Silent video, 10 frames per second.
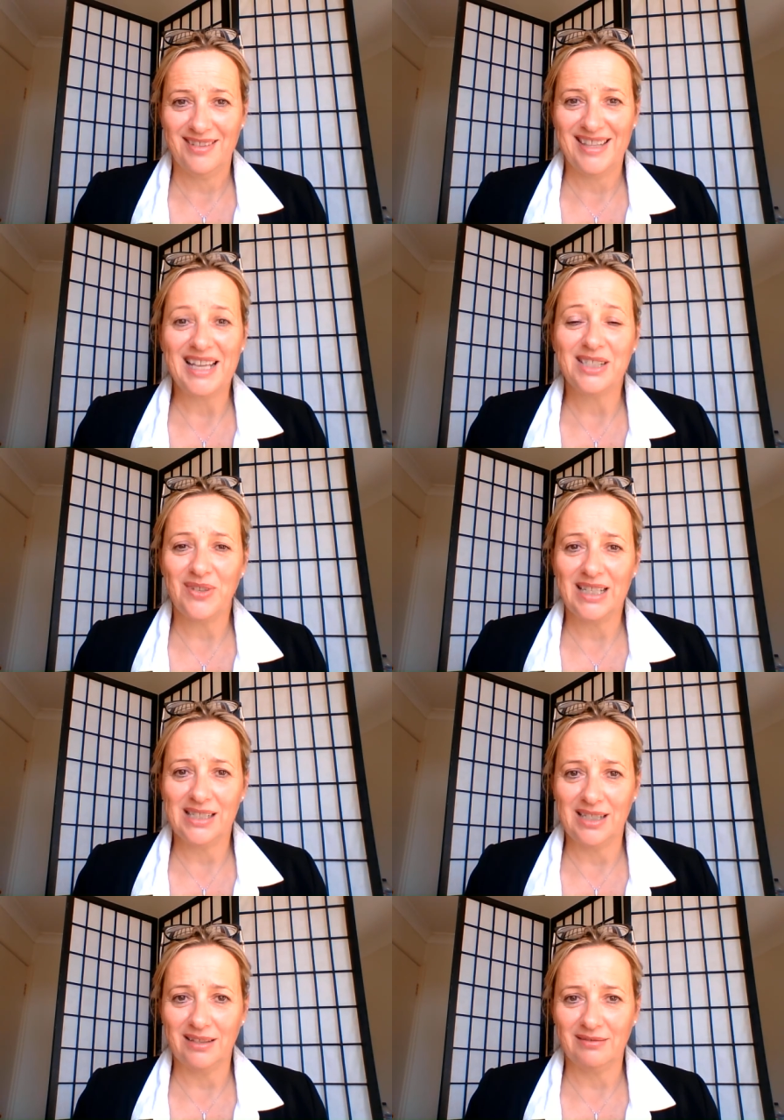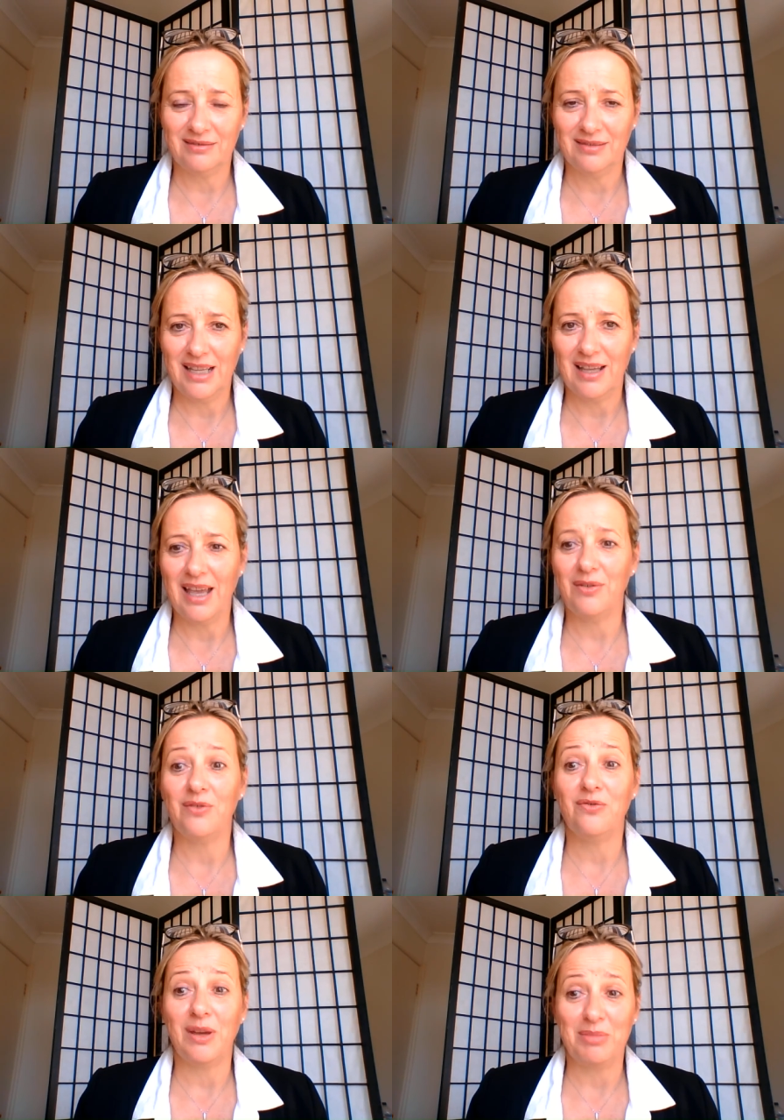Thanks for listening. Have a
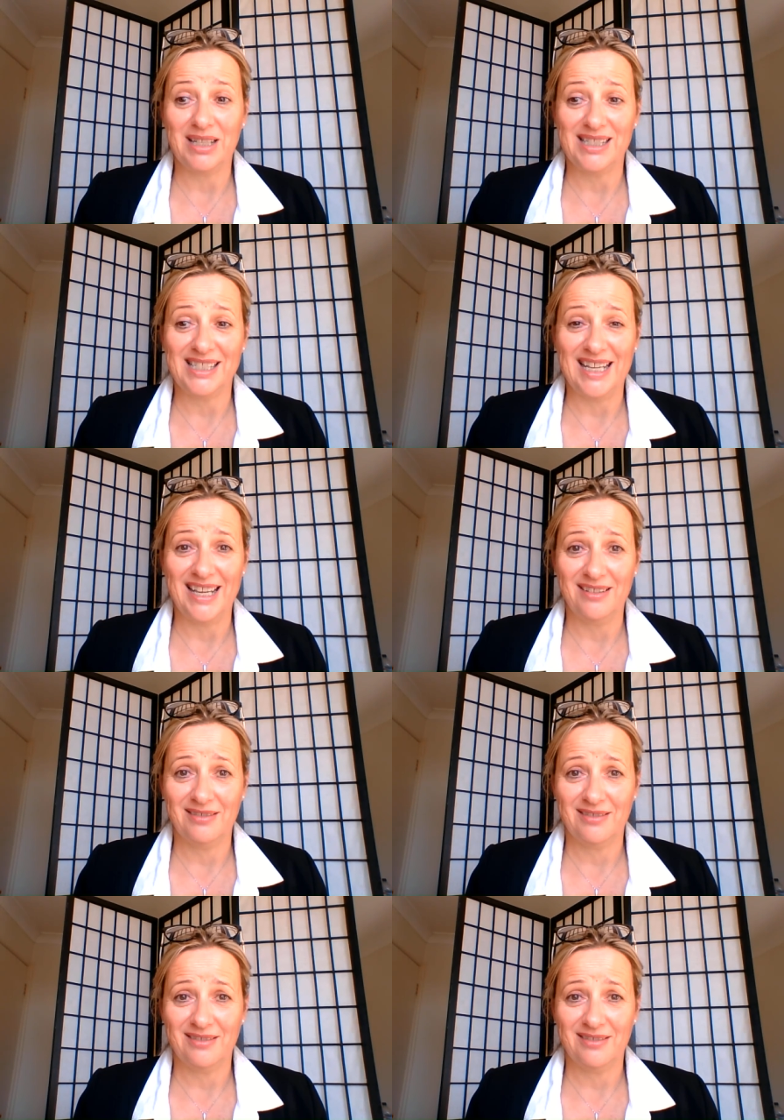fabulous day.